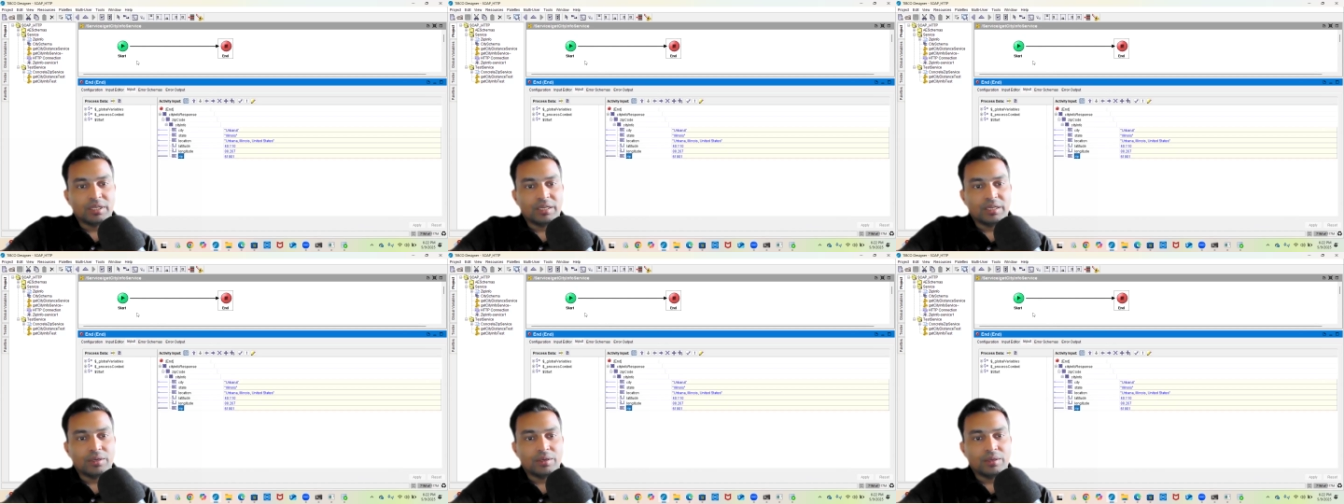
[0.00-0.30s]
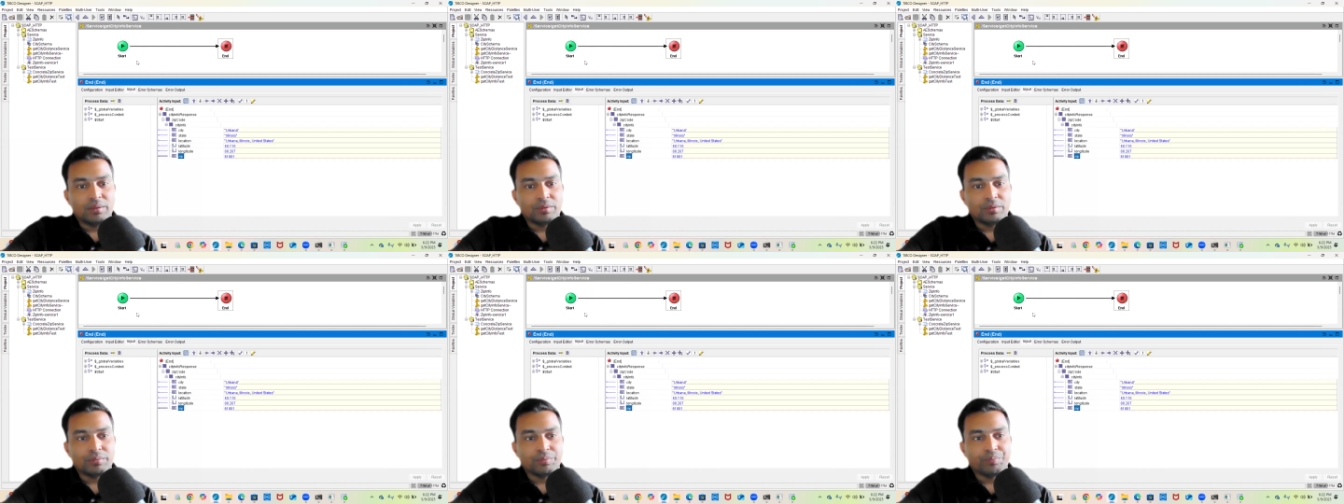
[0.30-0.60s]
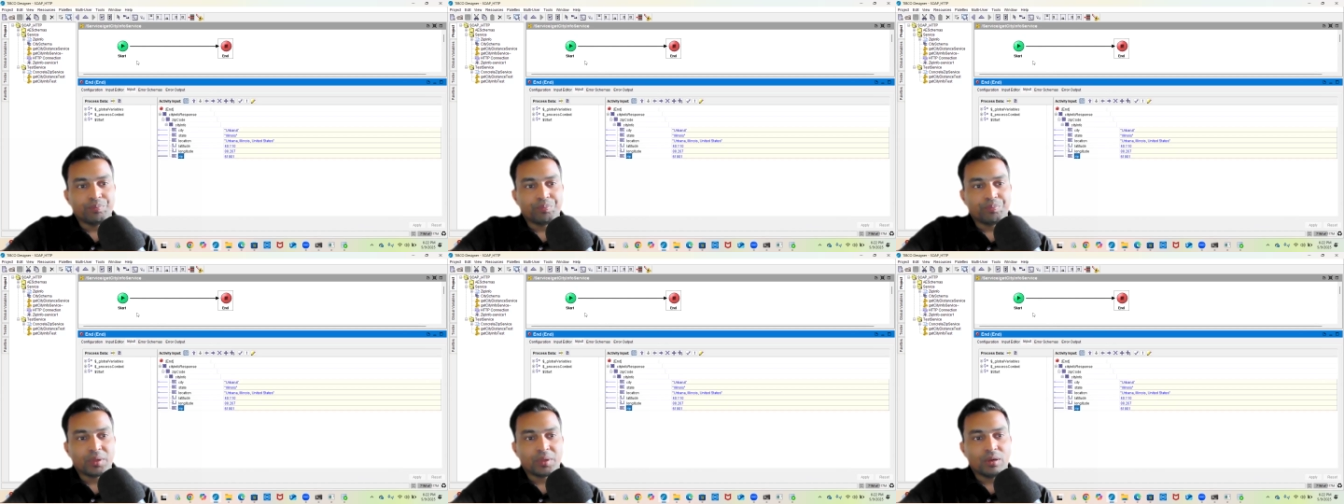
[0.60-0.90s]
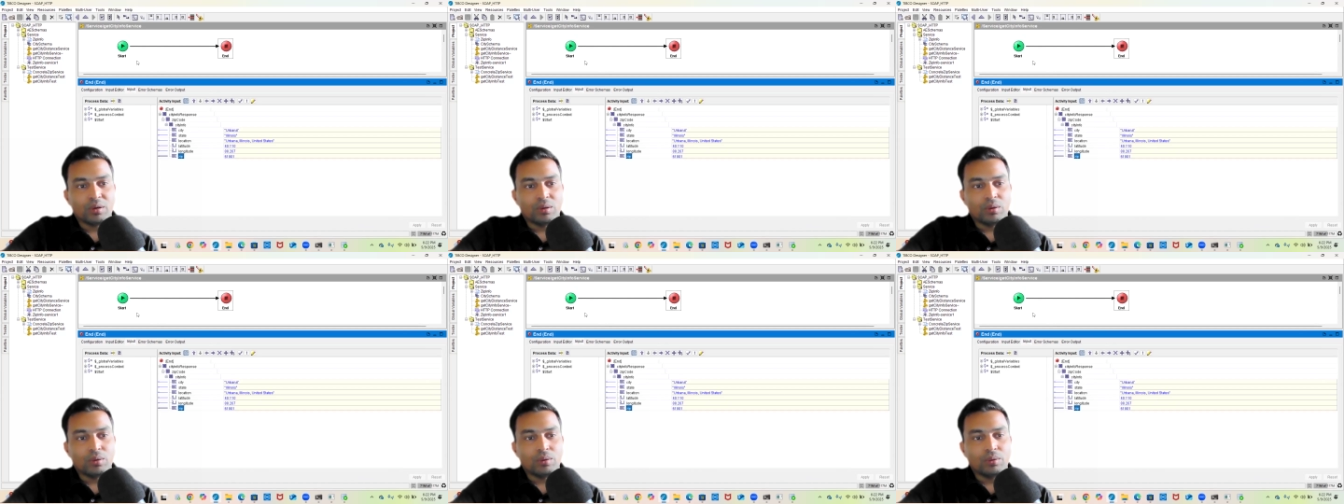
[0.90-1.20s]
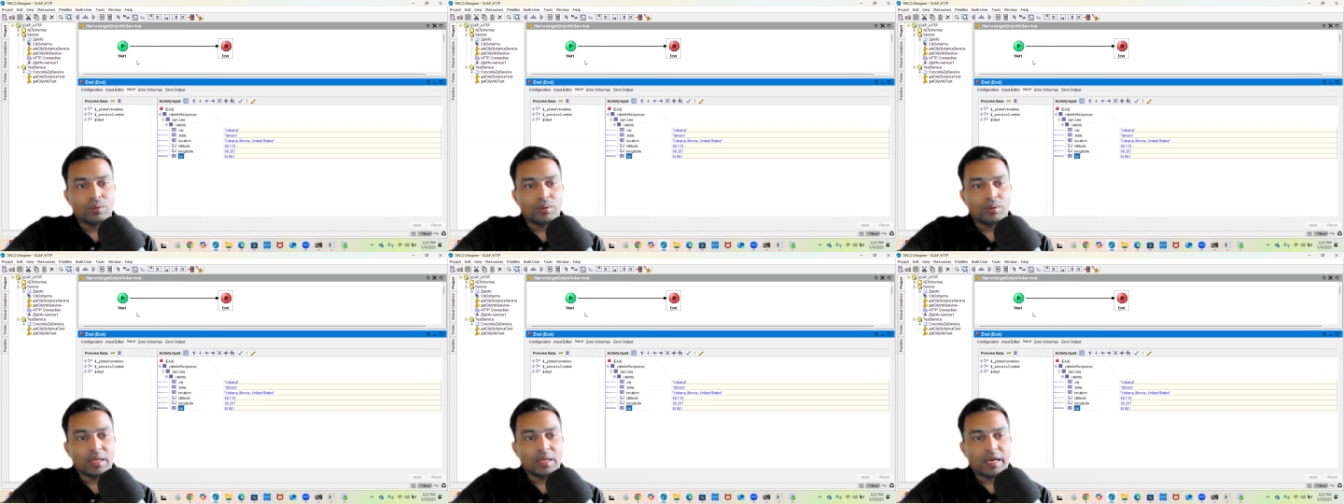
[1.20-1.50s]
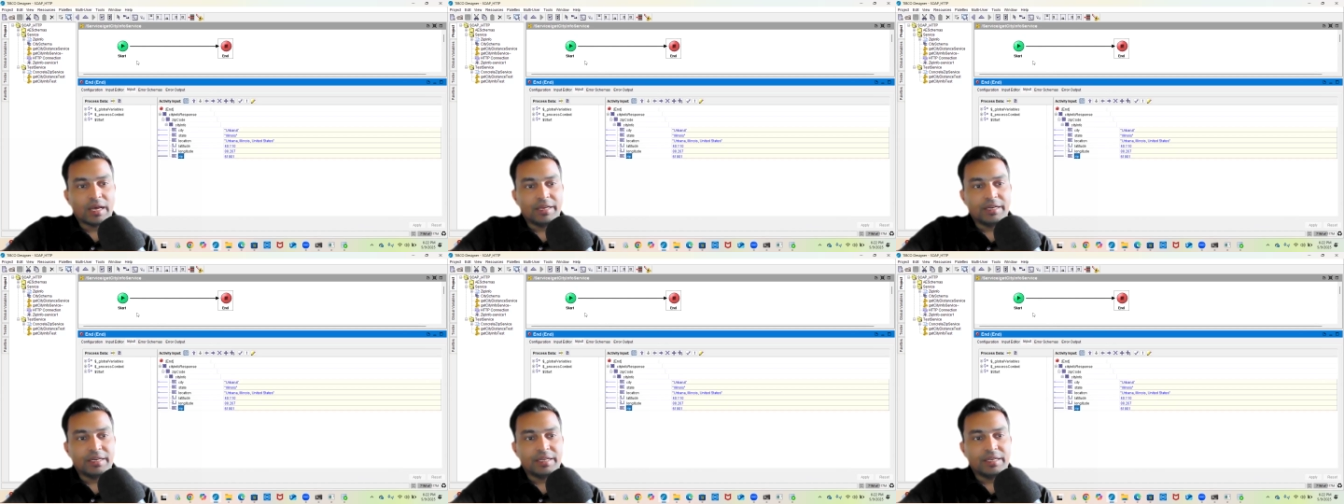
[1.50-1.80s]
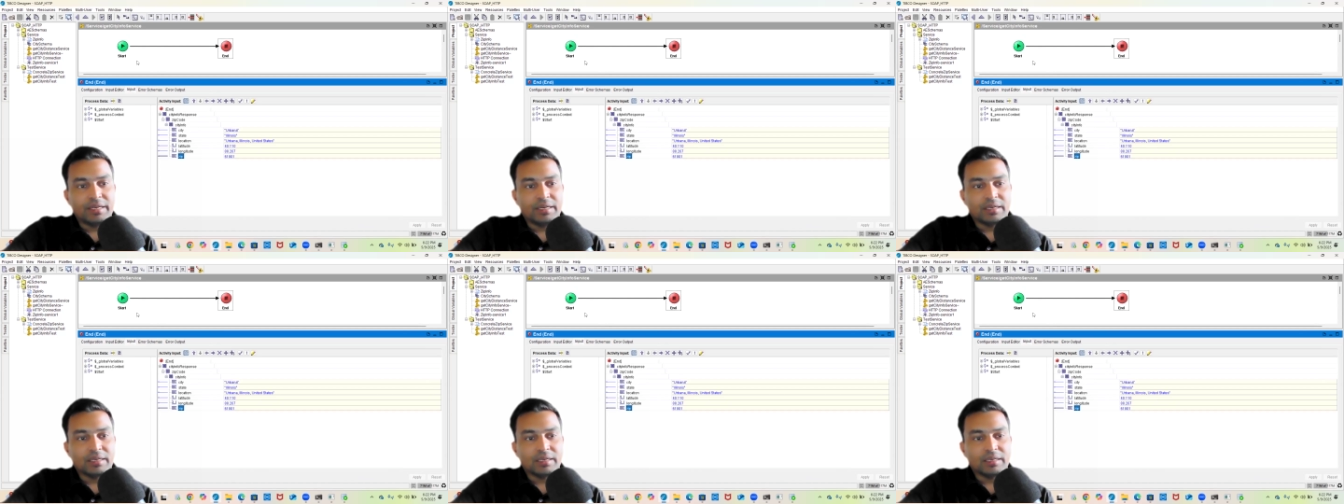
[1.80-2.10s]
The whole
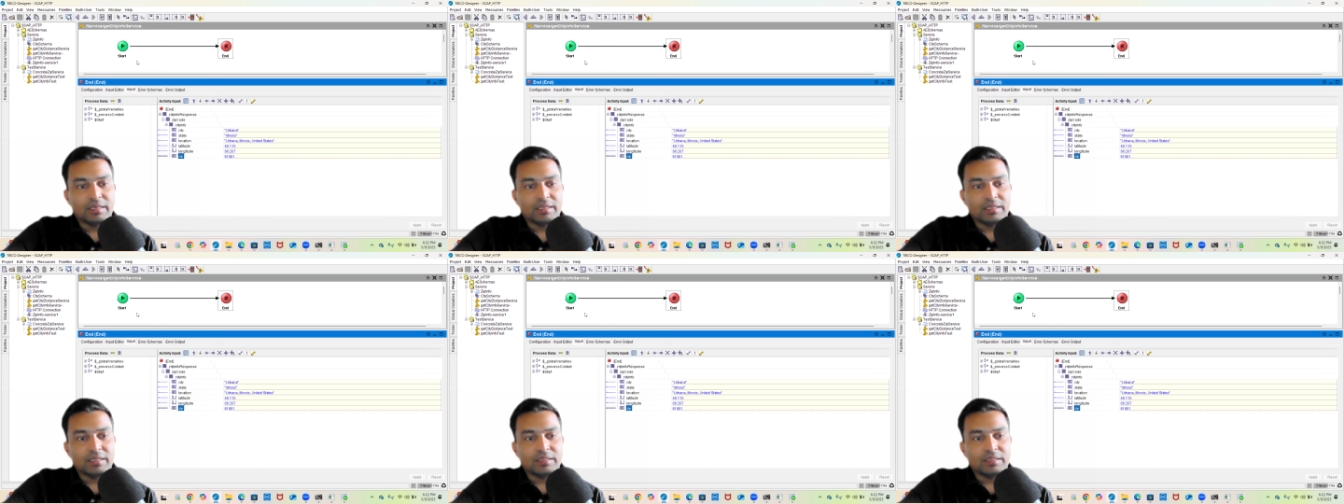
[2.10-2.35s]
idea